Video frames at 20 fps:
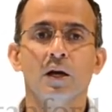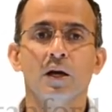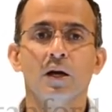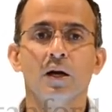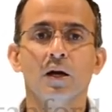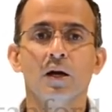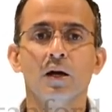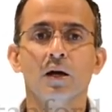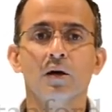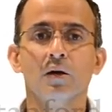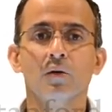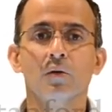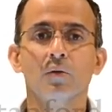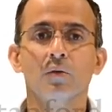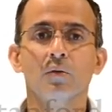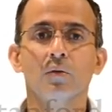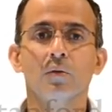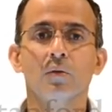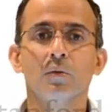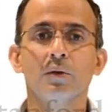Uh,
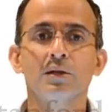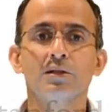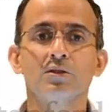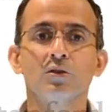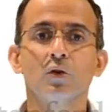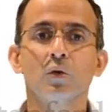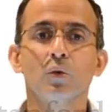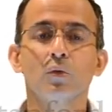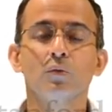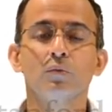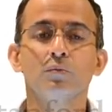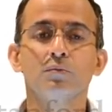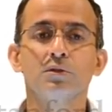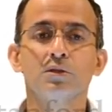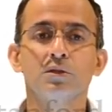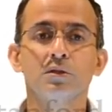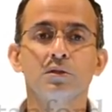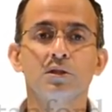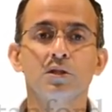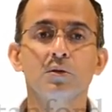we saw
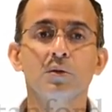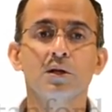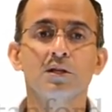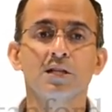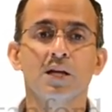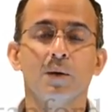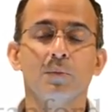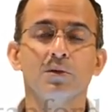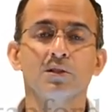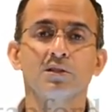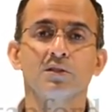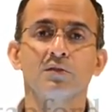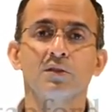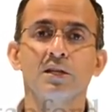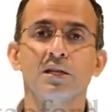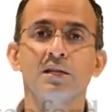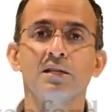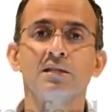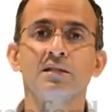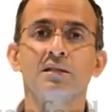two examples of
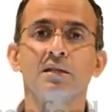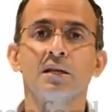these